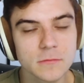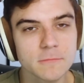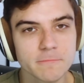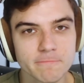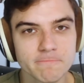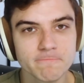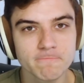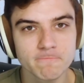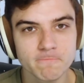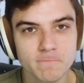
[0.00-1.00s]

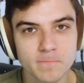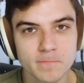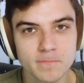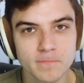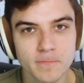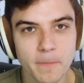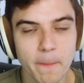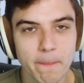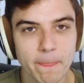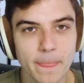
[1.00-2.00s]

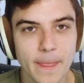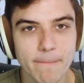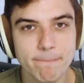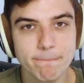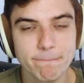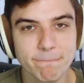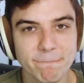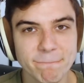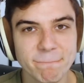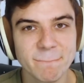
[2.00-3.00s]

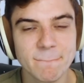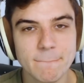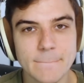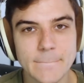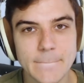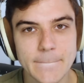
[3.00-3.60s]
(silent)